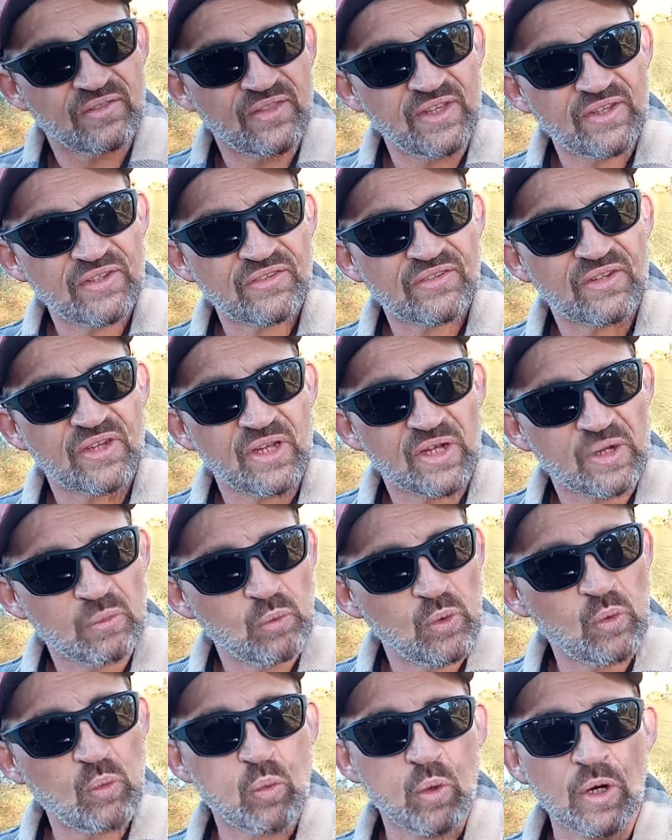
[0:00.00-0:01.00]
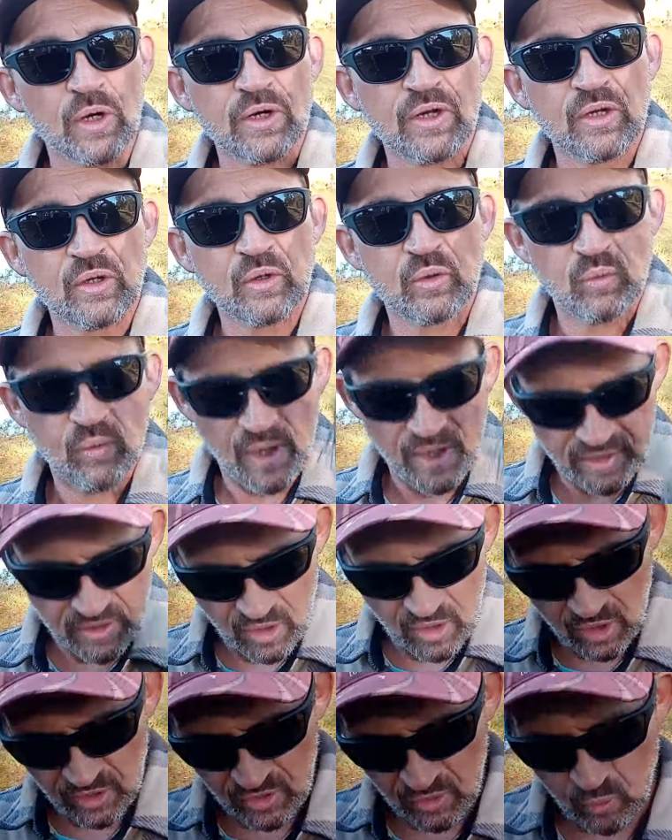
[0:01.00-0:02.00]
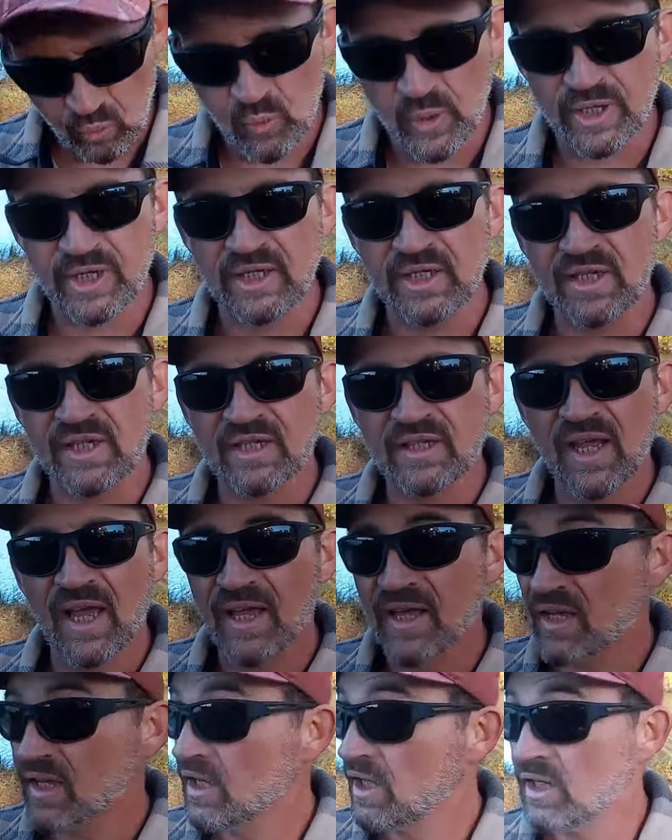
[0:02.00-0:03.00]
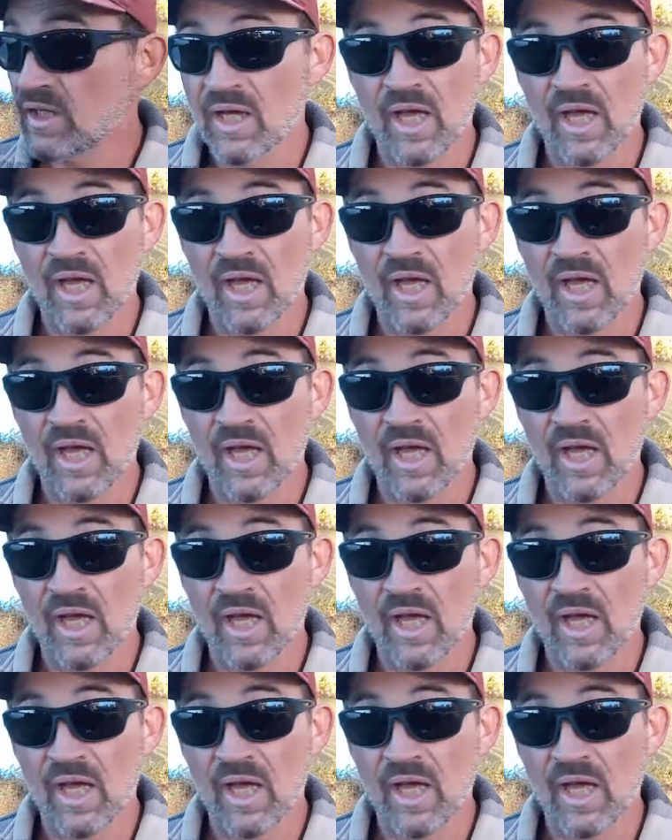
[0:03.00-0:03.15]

this will work great on a windy day.